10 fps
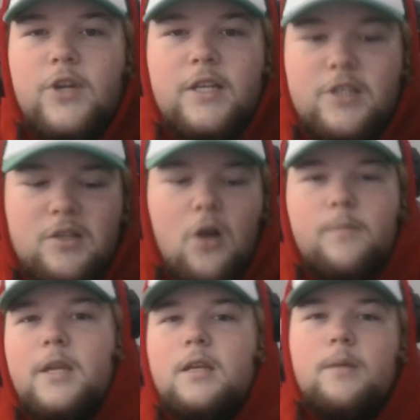But just call
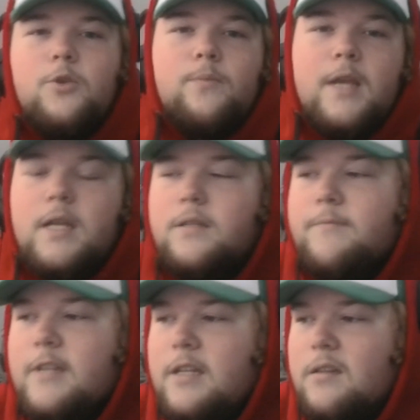me a W Mans,
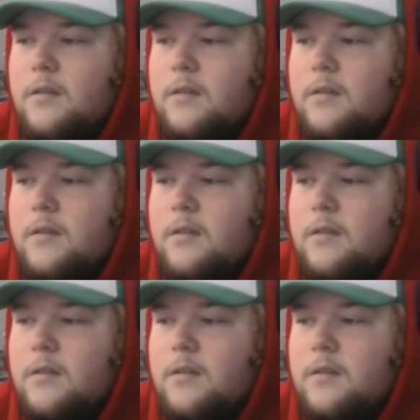man.